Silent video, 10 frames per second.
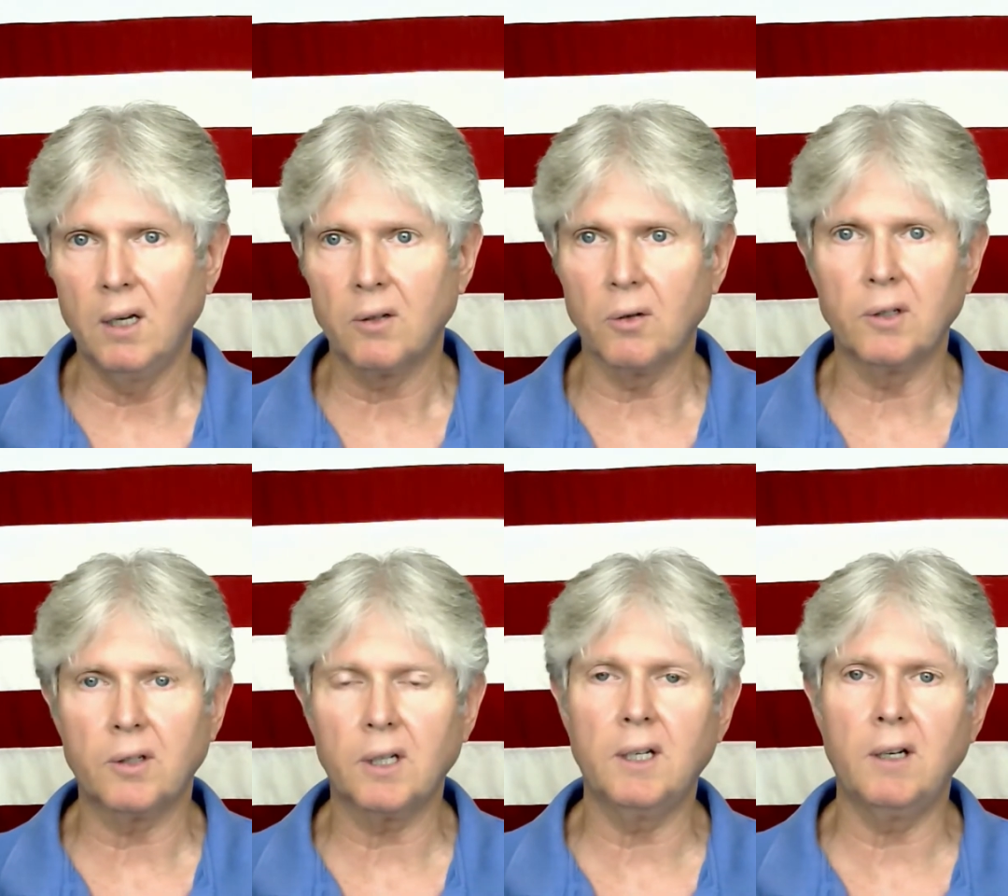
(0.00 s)
So they're
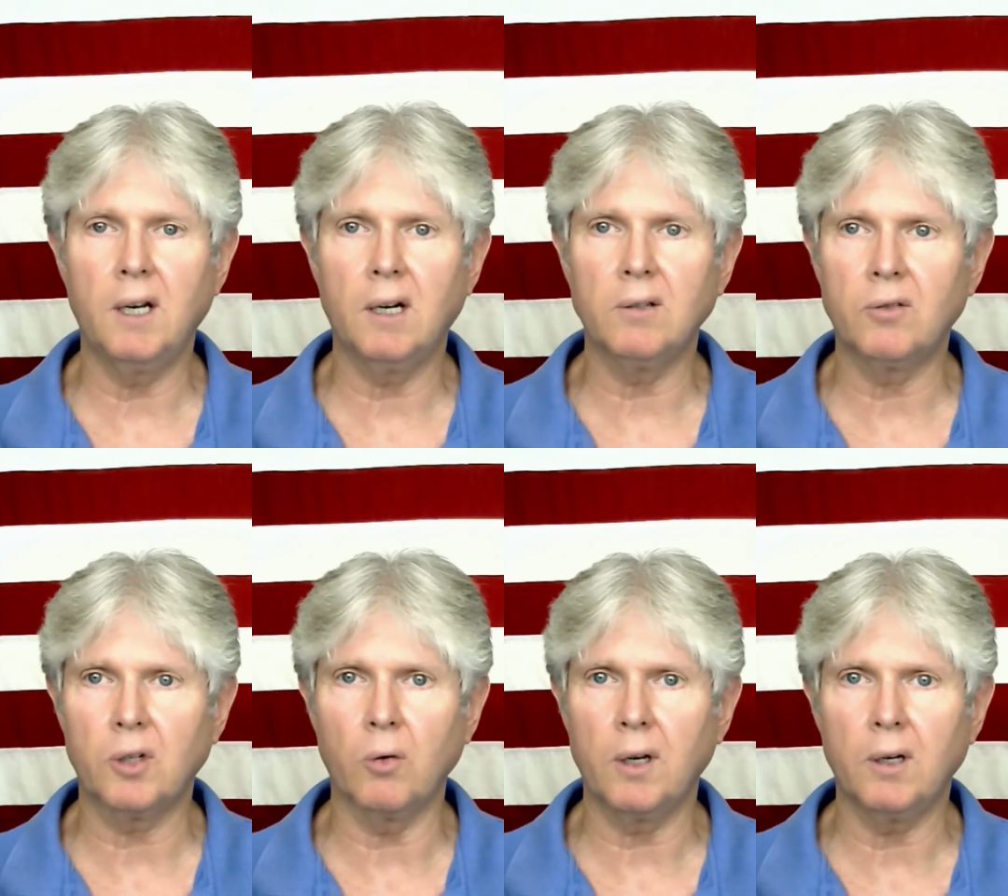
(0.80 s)
shutting down and
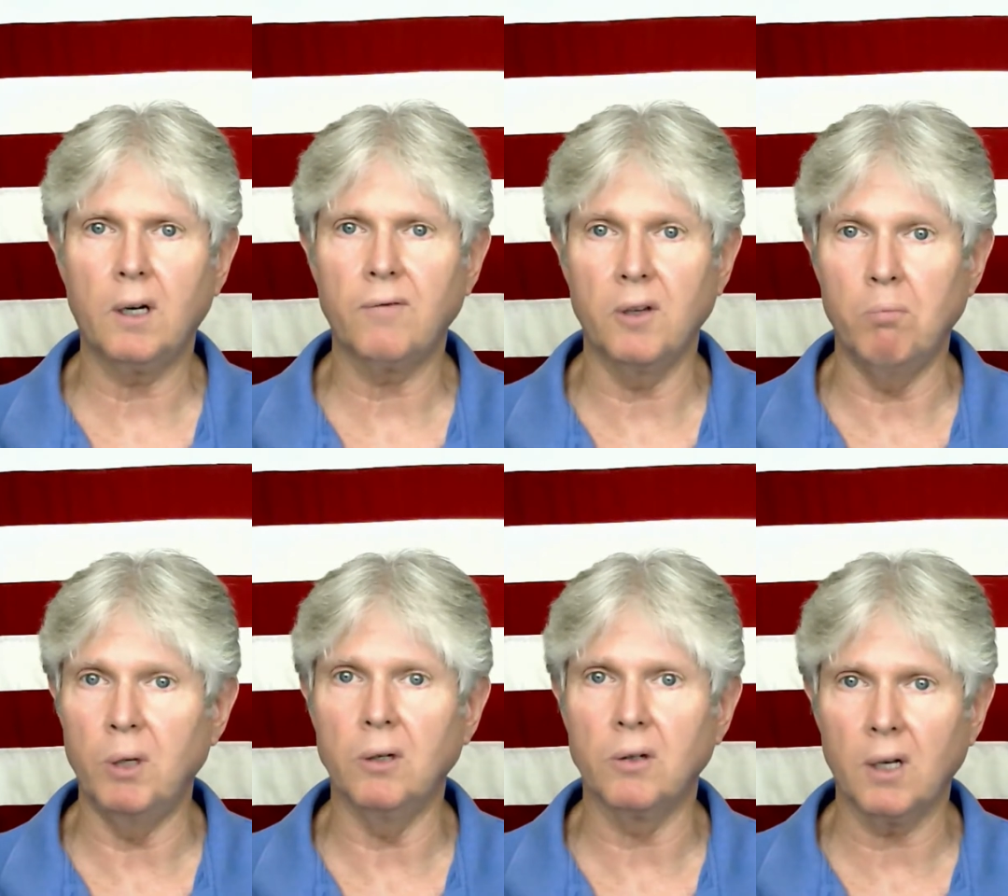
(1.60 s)
choking off the
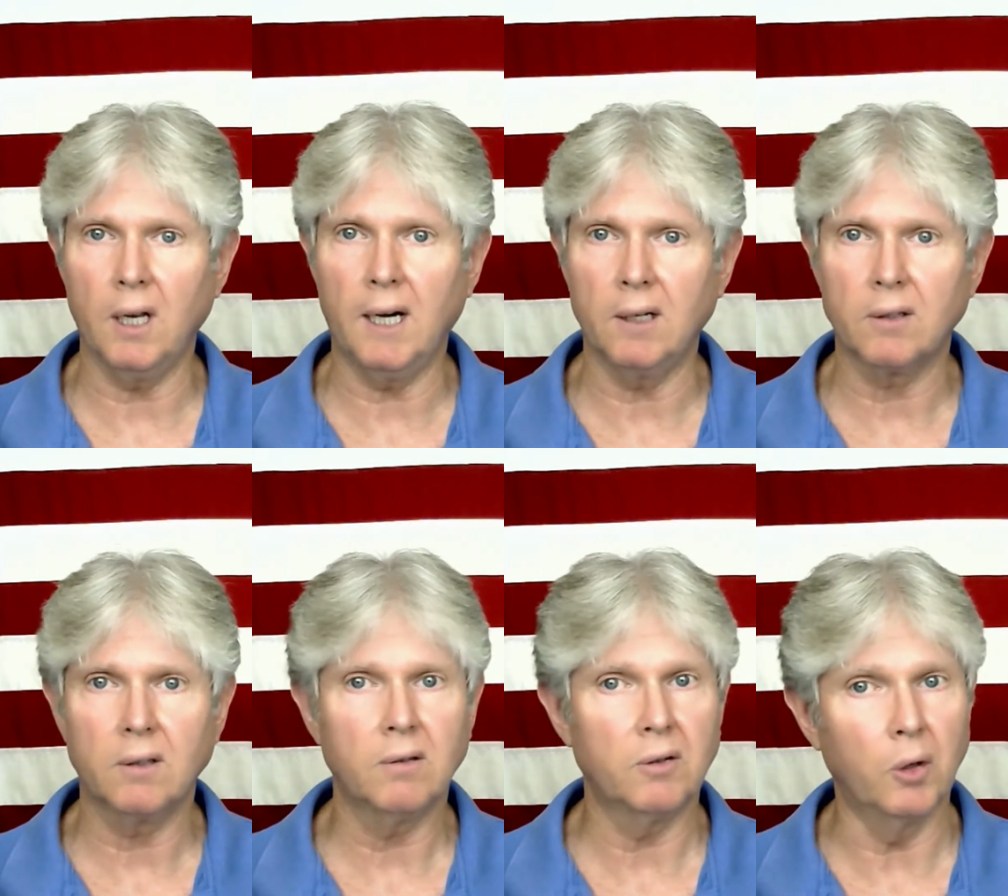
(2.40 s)
middle class.
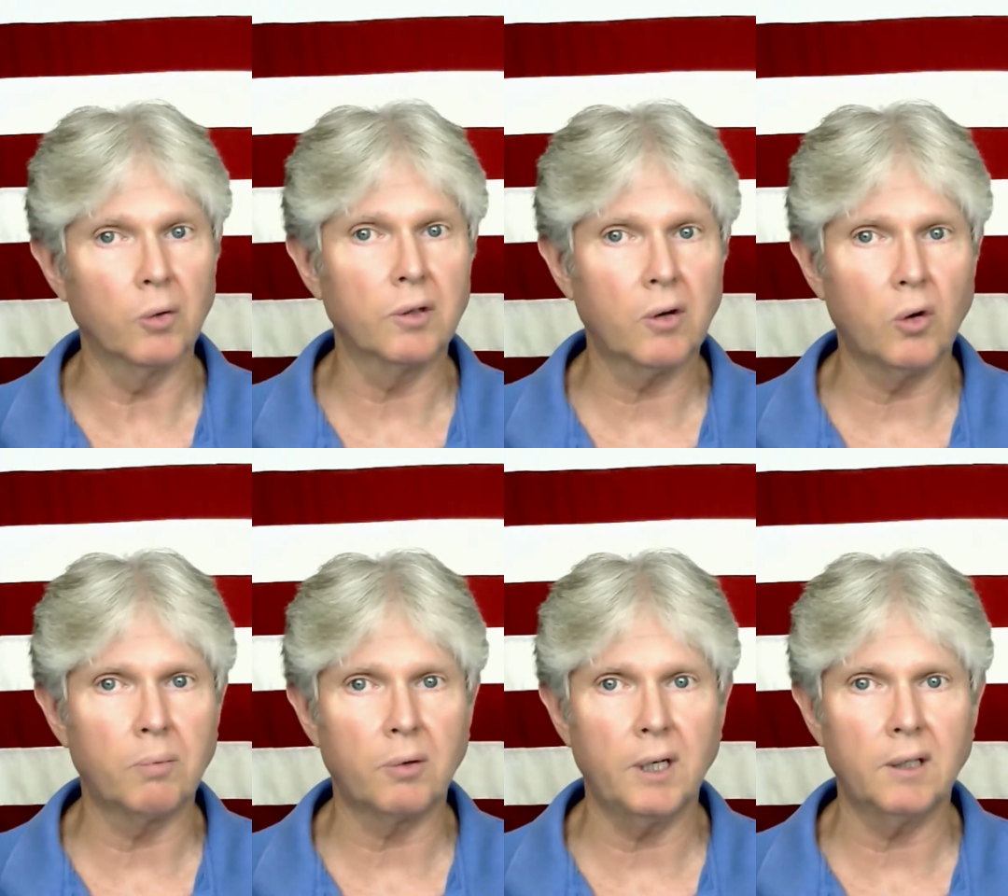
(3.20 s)
Those in
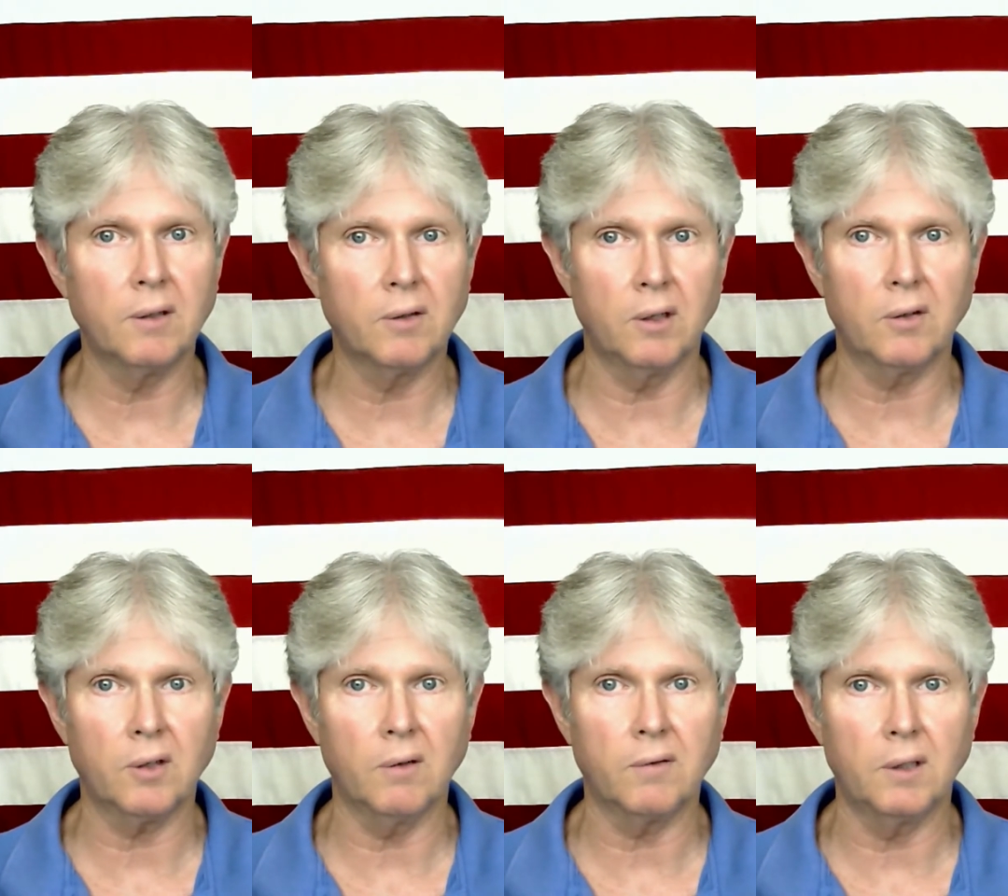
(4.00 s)
corporations aren't
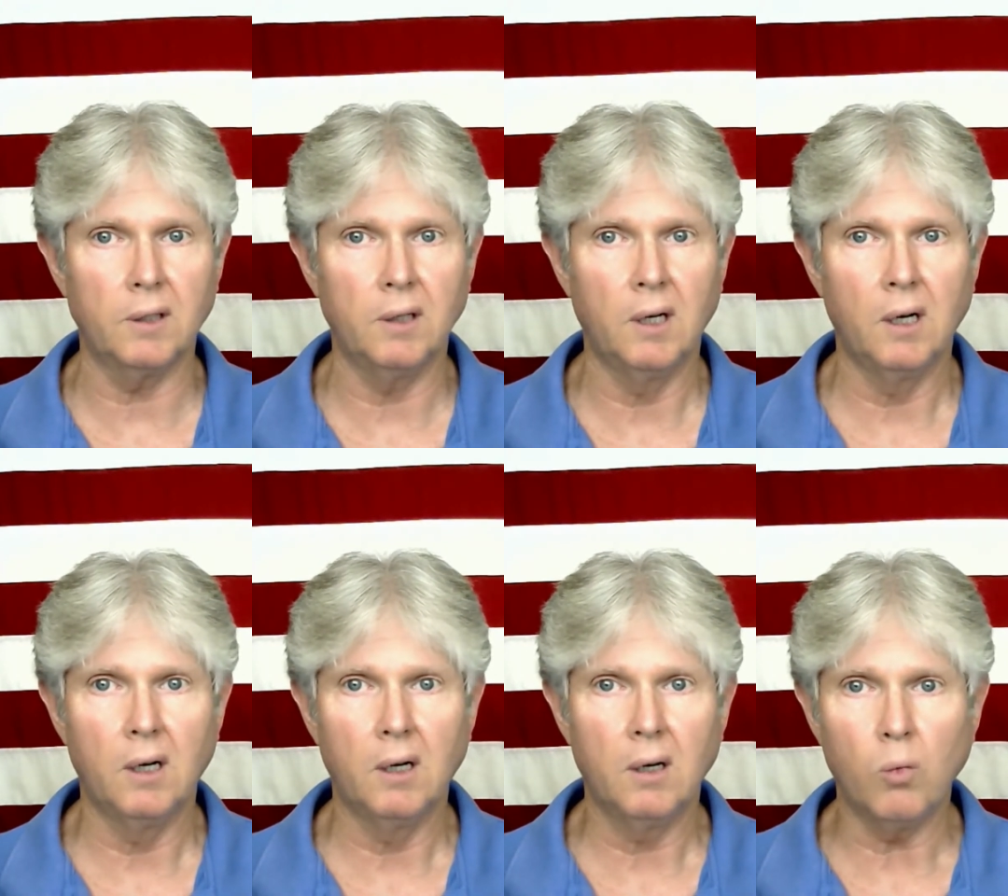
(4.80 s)
suffering.
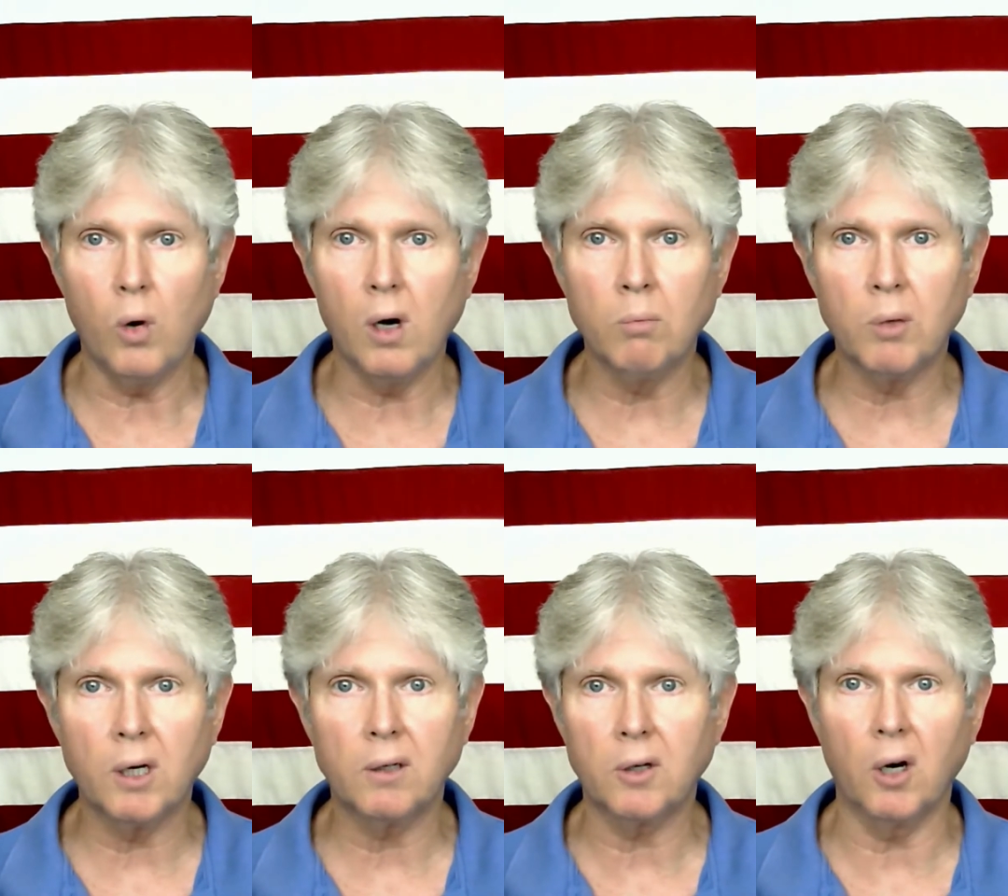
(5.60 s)

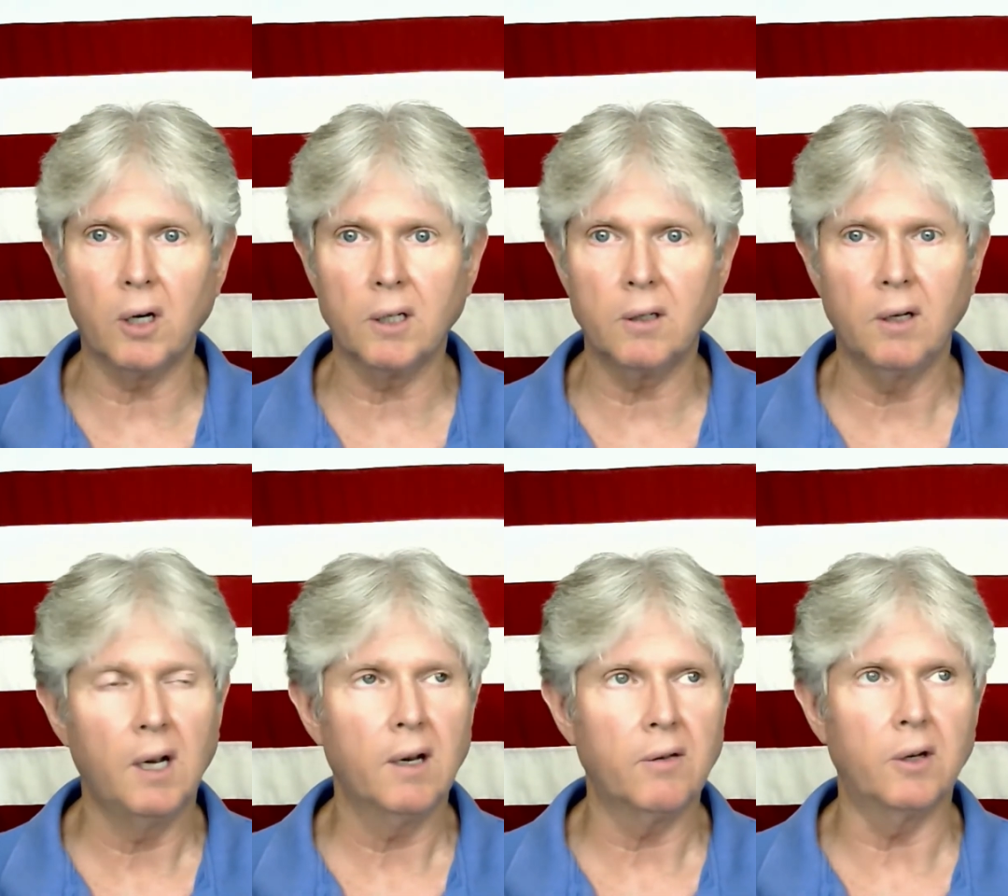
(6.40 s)
Walmart, Target, their